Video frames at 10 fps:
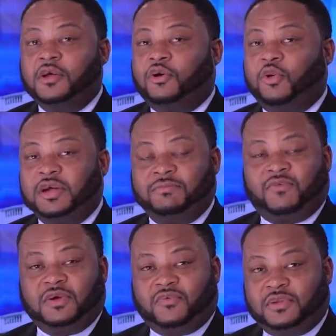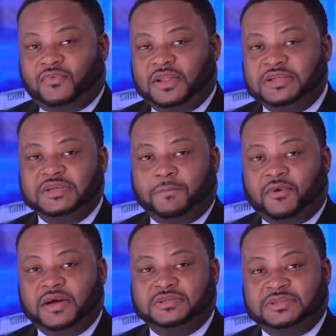Quit releasing
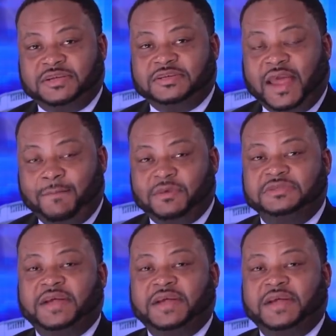press statements,